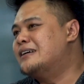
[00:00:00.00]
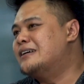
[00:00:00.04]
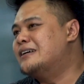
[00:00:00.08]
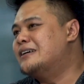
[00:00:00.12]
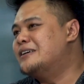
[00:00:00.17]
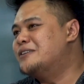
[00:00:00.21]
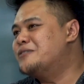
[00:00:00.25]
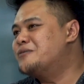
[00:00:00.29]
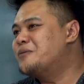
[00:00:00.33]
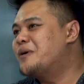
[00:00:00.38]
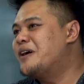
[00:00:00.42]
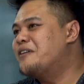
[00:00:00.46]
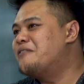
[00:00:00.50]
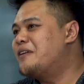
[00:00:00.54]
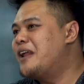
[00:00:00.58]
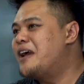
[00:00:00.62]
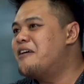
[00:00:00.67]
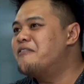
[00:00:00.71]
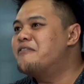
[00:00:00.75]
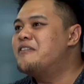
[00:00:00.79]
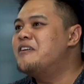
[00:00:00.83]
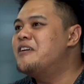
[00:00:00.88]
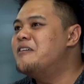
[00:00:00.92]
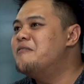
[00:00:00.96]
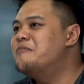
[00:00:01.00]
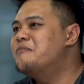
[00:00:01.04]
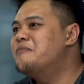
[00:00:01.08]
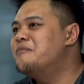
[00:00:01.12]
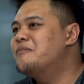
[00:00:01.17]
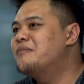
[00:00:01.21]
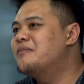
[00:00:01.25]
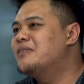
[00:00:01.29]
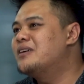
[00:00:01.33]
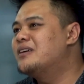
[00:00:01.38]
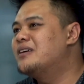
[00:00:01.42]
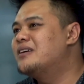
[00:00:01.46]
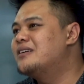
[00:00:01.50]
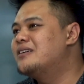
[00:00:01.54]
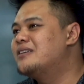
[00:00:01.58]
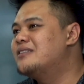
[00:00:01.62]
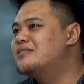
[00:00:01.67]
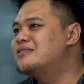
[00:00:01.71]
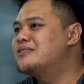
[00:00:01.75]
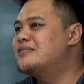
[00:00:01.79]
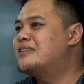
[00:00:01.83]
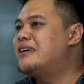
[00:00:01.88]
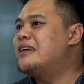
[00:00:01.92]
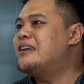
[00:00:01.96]
His wife left him.
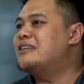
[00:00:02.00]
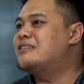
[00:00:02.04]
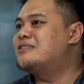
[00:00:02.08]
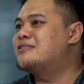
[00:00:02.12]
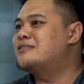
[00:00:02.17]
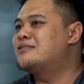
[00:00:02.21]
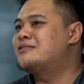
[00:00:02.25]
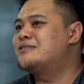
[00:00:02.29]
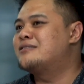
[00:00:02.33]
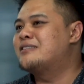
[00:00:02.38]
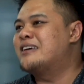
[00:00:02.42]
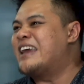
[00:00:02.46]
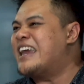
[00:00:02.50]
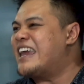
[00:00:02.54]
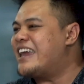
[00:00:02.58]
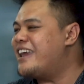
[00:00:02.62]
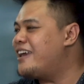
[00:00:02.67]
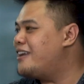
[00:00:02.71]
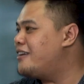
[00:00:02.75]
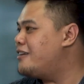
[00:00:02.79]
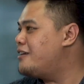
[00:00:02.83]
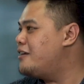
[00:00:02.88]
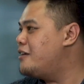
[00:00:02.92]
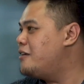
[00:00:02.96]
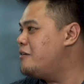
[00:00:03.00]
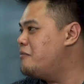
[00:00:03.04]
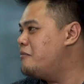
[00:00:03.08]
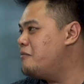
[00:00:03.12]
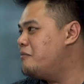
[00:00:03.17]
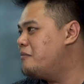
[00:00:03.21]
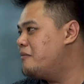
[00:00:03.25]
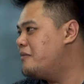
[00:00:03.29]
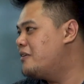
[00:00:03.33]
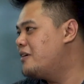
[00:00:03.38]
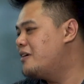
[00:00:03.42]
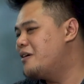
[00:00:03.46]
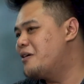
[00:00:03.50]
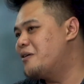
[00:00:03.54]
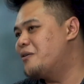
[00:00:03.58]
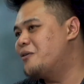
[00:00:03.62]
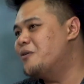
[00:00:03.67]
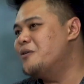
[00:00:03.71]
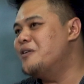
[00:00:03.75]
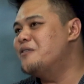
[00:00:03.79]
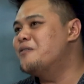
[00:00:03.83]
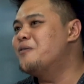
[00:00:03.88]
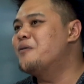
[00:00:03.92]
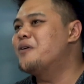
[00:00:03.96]
His kids hate him.
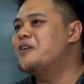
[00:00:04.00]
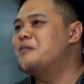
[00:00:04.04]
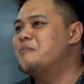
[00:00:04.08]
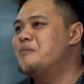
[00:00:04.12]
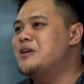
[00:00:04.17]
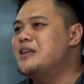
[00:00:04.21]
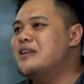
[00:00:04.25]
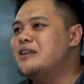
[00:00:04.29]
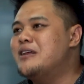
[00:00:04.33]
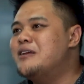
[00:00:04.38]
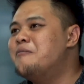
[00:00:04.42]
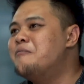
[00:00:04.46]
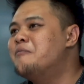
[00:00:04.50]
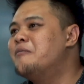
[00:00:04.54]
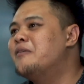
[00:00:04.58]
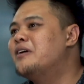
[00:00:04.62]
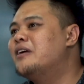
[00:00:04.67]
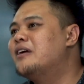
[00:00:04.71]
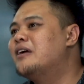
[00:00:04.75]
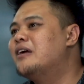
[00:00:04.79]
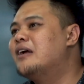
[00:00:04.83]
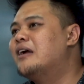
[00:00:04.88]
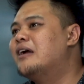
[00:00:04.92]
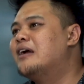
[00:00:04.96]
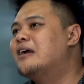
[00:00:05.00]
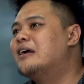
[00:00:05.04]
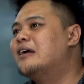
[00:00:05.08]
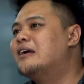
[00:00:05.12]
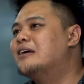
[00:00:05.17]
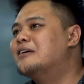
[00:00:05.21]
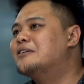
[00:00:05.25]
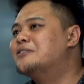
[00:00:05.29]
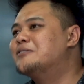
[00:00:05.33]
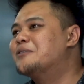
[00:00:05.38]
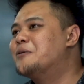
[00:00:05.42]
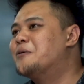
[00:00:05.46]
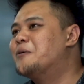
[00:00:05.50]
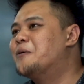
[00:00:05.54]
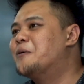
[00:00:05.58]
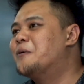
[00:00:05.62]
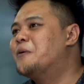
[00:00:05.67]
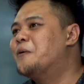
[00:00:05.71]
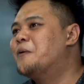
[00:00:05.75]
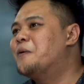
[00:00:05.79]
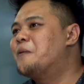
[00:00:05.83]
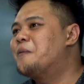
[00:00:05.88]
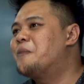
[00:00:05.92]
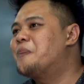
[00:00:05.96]
Don't even want to meet him.
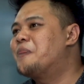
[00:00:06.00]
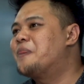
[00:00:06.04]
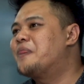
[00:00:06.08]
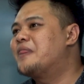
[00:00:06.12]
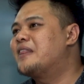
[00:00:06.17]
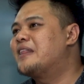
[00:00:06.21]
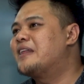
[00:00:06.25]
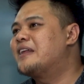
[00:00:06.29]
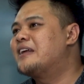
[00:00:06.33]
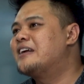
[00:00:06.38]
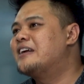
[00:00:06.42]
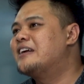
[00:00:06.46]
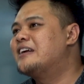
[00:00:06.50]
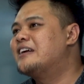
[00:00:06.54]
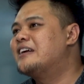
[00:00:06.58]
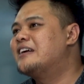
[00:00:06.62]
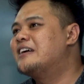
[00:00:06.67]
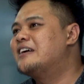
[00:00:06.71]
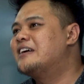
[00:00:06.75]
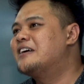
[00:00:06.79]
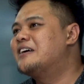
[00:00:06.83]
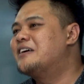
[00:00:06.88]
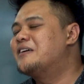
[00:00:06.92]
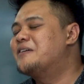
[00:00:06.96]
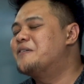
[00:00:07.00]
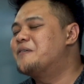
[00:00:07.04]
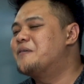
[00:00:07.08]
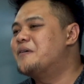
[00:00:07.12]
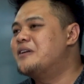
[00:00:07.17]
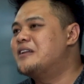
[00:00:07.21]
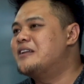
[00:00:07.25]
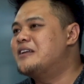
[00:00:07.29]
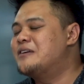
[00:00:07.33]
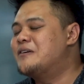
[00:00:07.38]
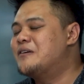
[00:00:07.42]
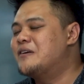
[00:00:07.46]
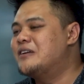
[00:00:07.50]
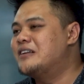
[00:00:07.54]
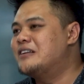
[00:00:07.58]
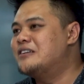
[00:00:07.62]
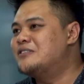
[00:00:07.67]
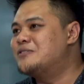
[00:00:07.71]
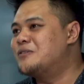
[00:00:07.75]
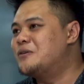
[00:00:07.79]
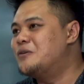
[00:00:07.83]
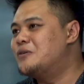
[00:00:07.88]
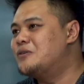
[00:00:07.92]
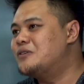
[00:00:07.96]
So when he got
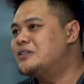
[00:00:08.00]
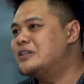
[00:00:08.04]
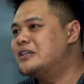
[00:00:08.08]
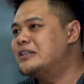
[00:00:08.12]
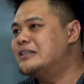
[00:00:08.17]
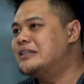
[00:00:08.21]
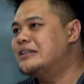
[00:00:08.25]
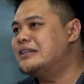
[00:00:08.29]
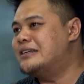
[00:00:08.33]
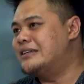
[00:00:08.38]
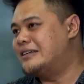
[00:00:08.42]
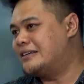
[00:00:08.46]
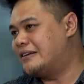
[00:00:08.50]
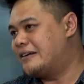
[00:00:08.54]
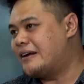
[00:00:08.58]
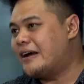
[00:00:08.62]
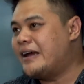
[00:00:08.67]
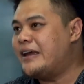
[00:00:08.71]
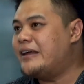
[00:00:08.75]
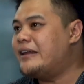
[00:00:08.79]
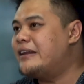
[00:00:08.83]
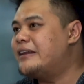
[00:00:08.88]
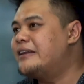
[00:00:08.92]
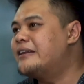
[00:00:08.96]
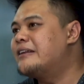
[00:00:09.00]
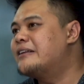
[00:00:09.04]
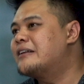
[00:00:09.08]
this solution, he cried.